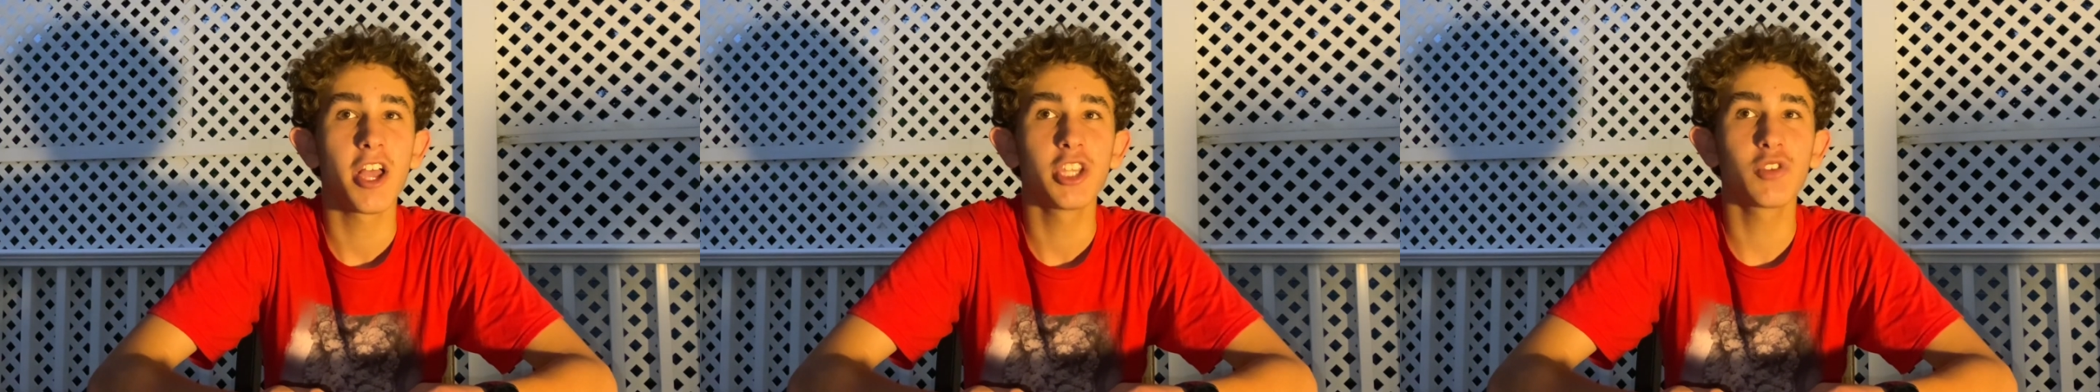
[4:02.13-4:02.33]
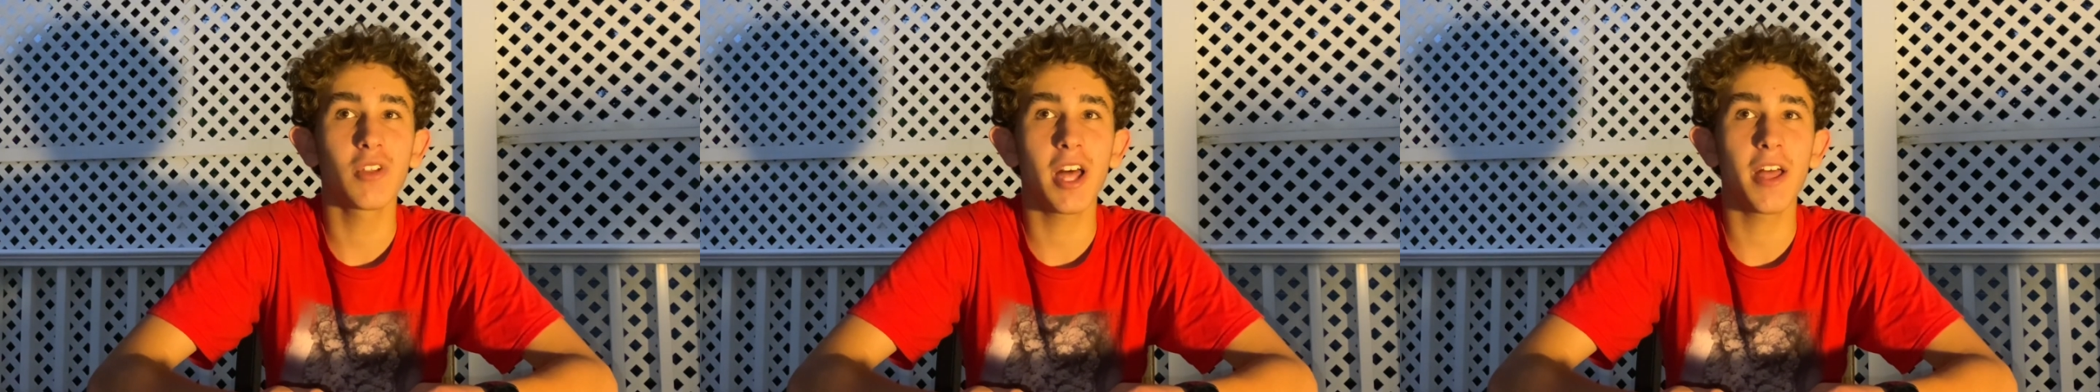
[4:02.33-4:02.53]

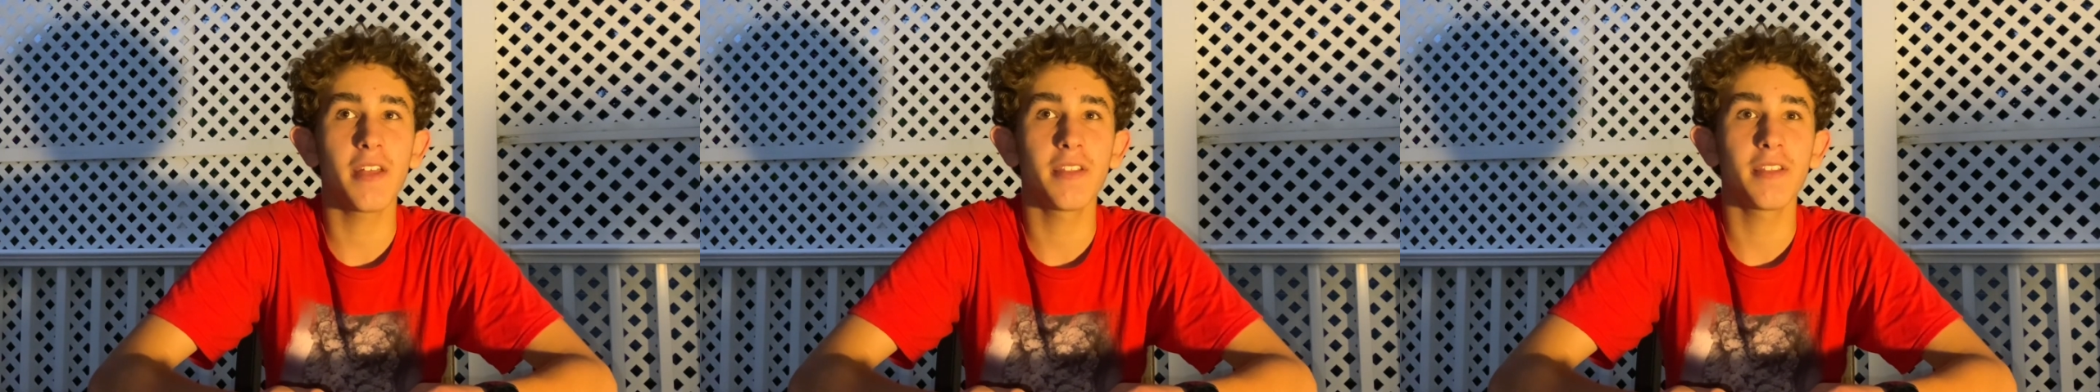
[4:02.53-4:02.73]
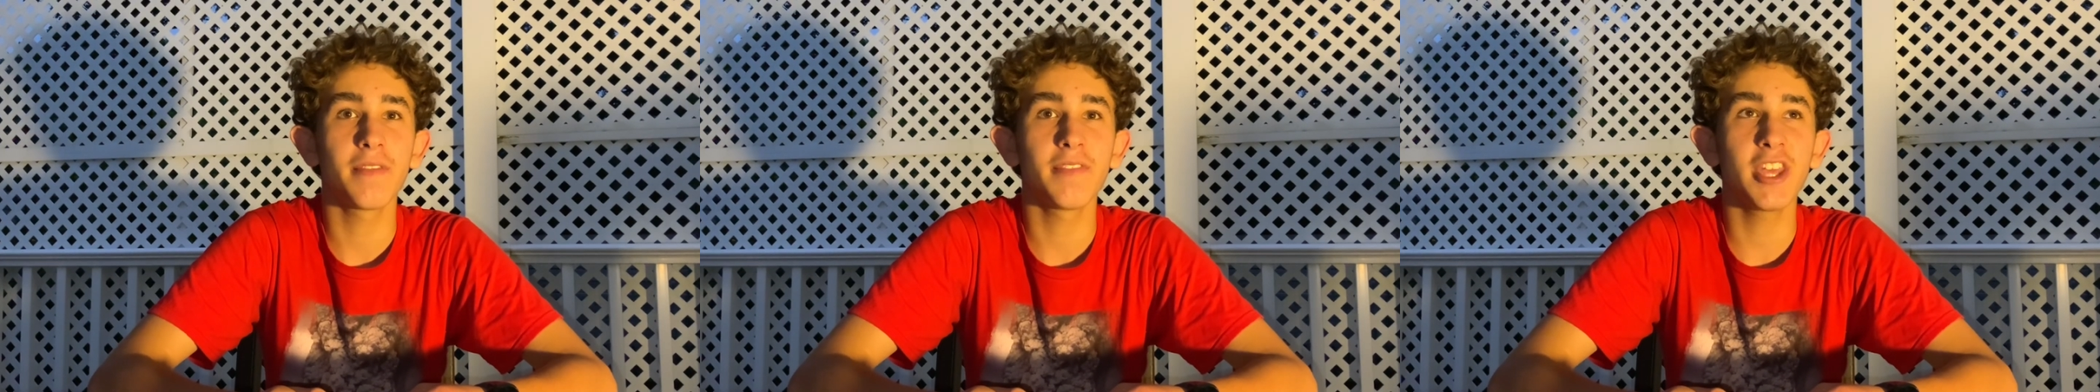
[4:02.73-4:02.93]
so that
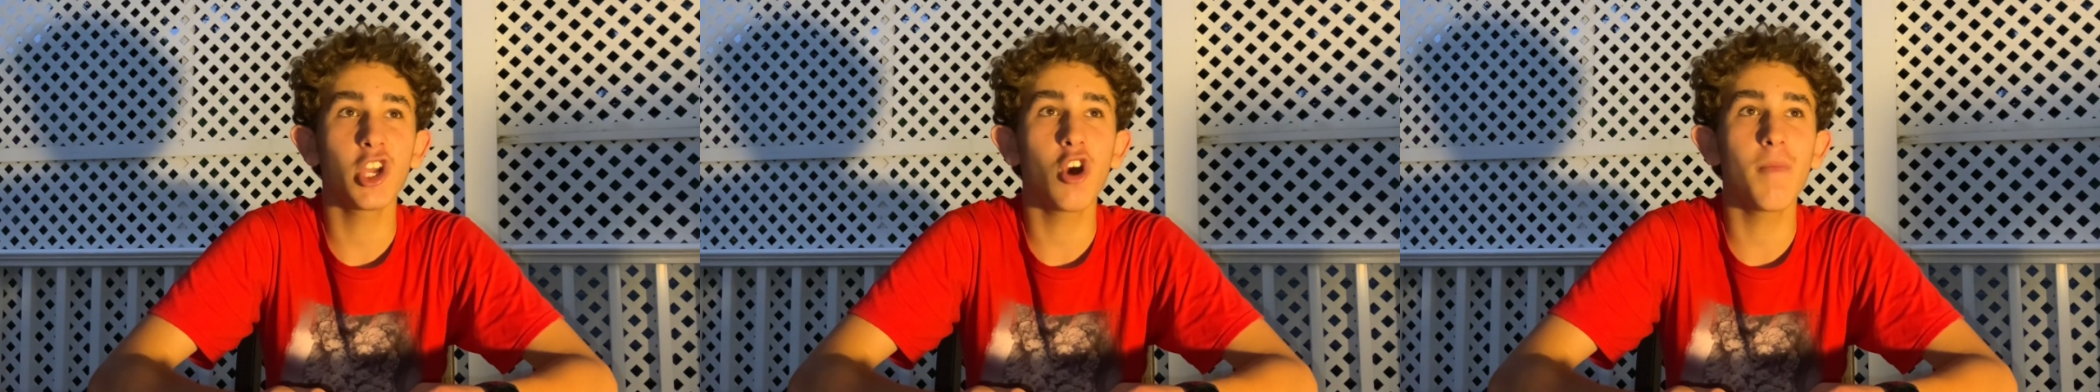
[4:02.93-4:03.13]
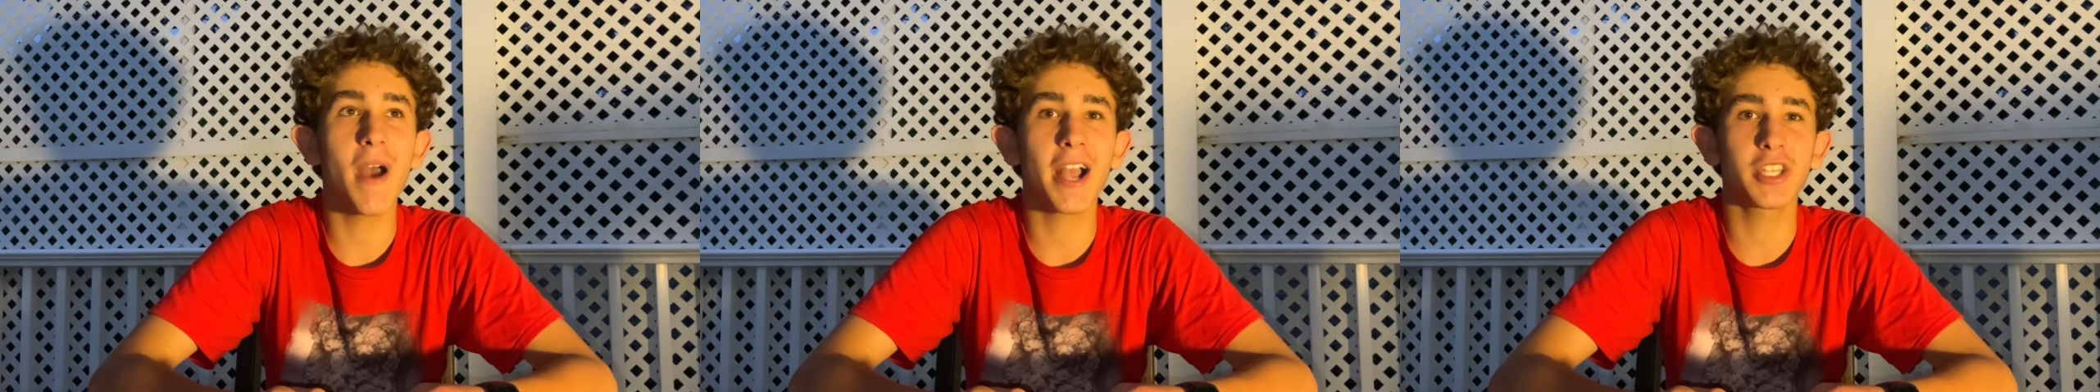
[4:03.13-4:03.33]
they
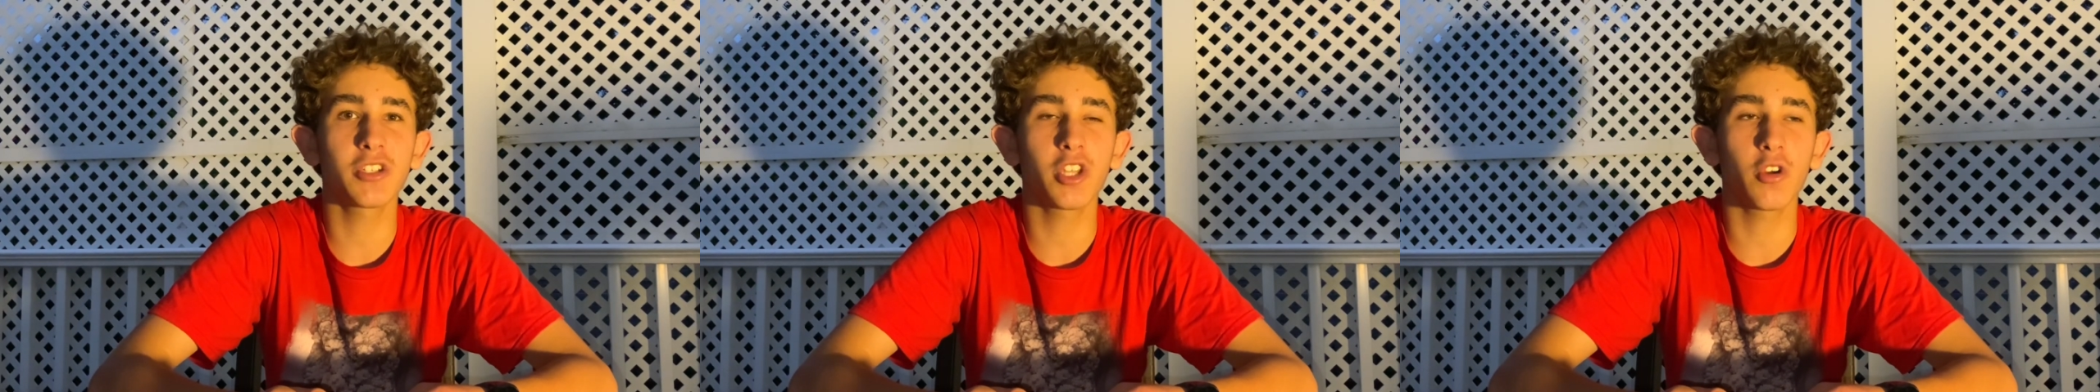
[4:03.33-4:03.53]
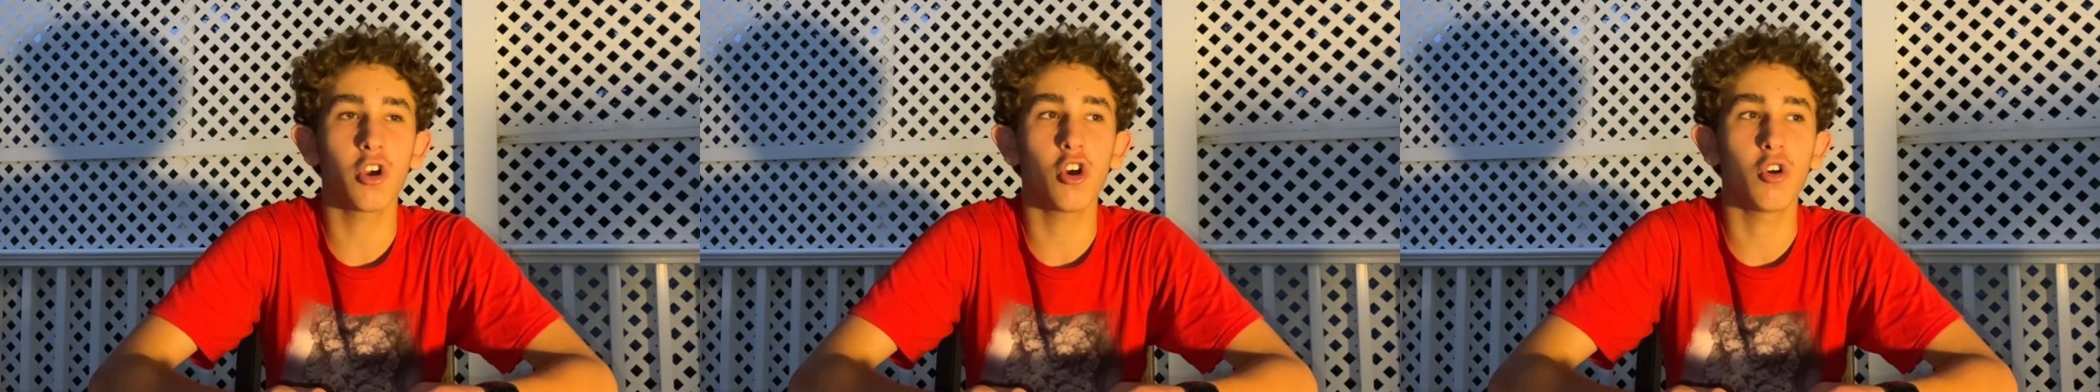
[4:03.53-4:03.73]
go back to
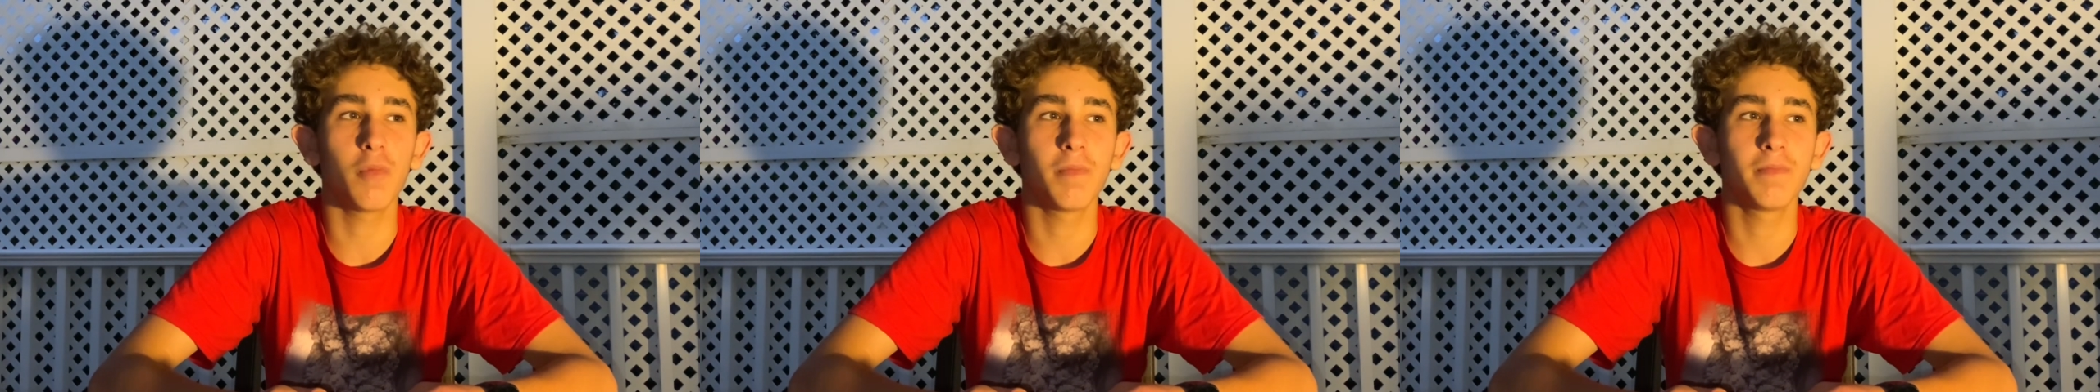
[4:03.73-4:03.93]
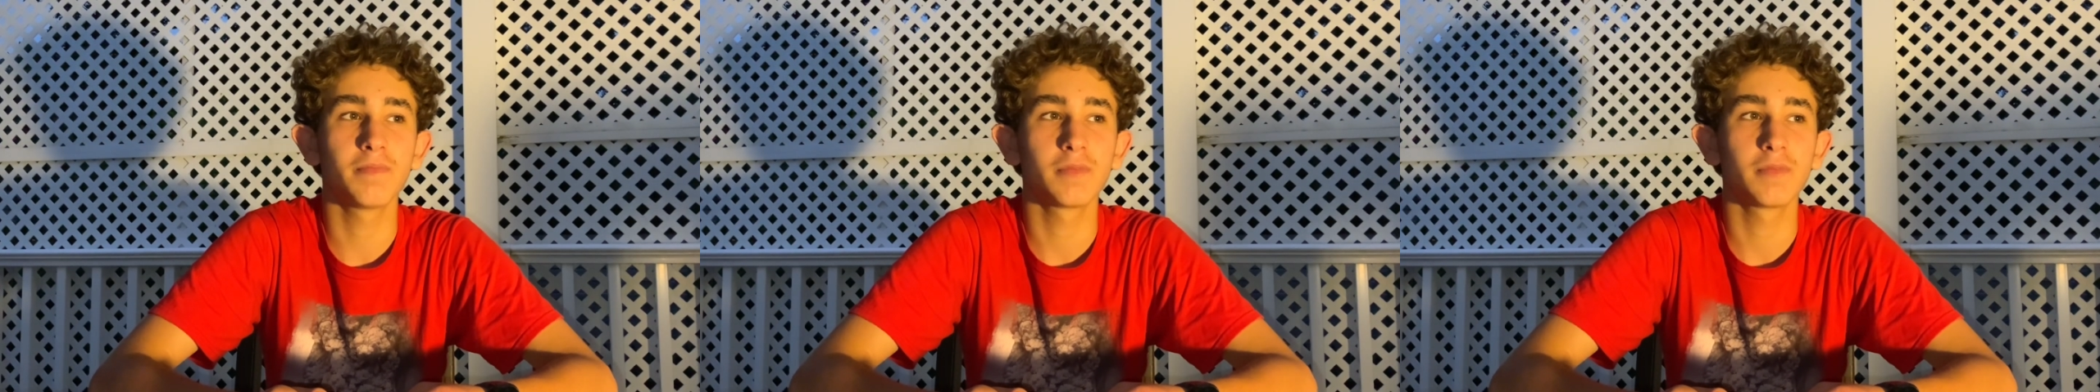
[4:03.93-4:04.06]
their home.